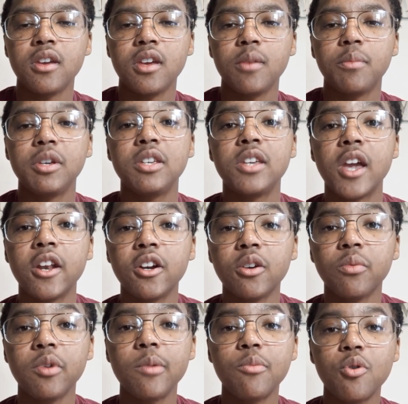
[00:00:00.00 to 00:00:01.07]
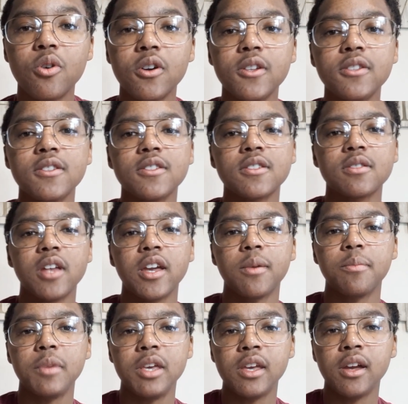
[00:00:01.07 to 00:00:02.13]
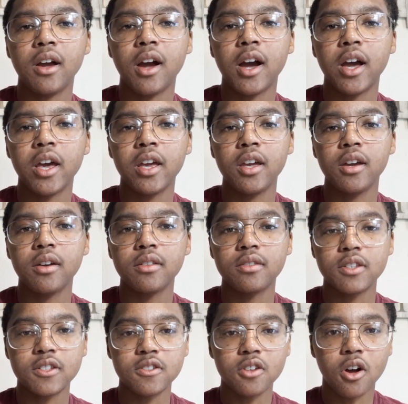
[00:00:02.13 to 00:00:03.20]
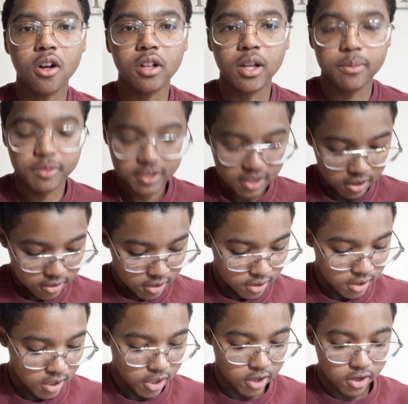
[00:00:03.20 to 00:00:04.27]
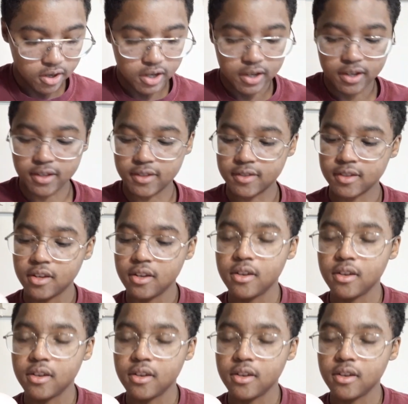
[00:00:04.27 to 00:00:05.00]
beginner reborns like me. This doll I'm selling here is